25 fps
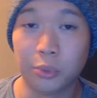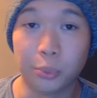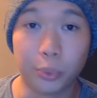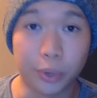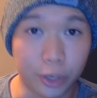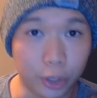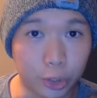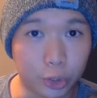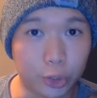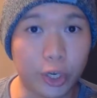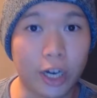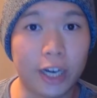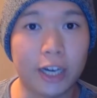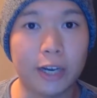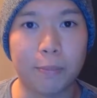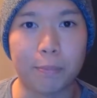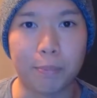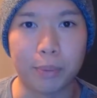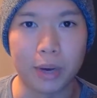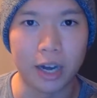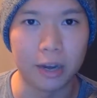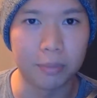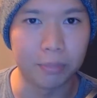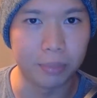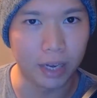When you're trying to
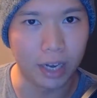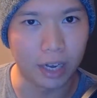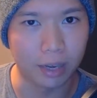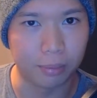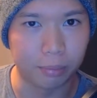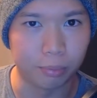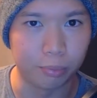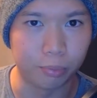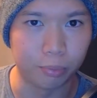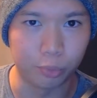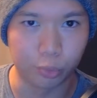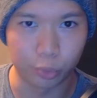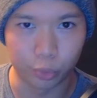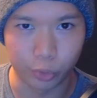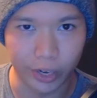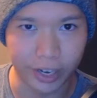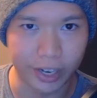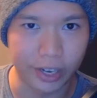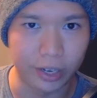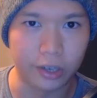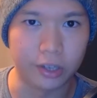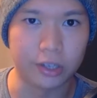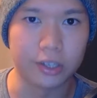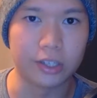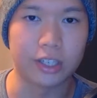pump up
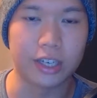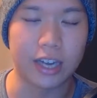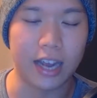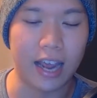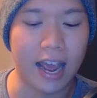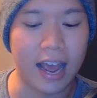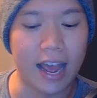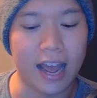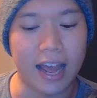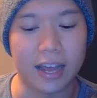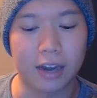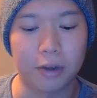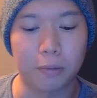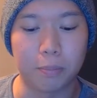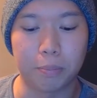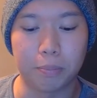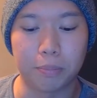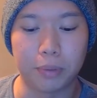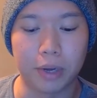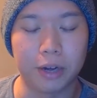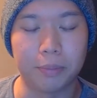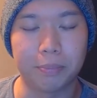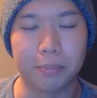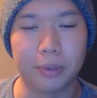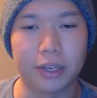rails and
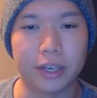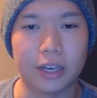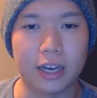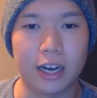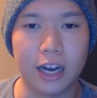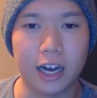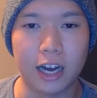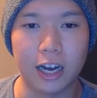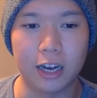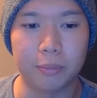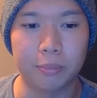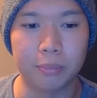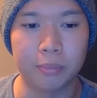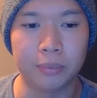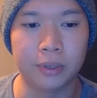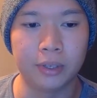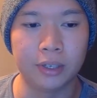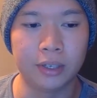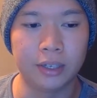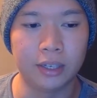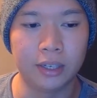pumping up